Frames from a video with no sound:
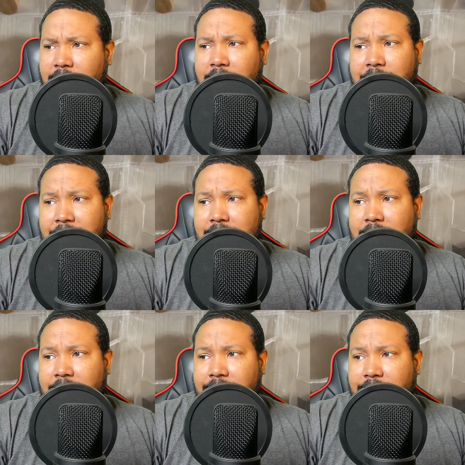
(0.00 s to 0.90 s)
And be
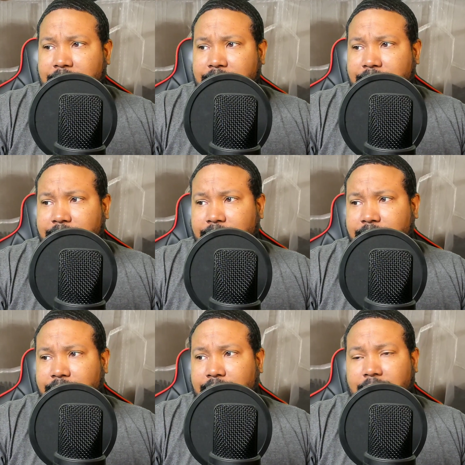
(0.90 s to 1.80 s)
safe.
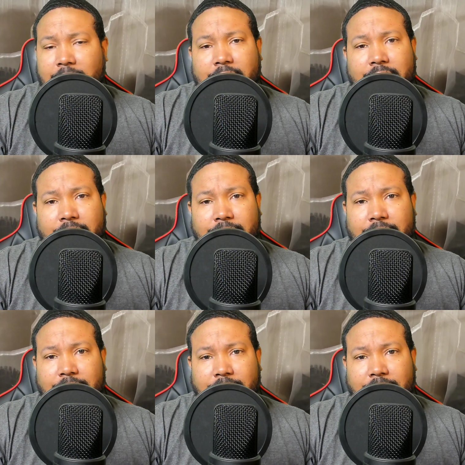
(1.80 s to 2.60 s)
Deuces.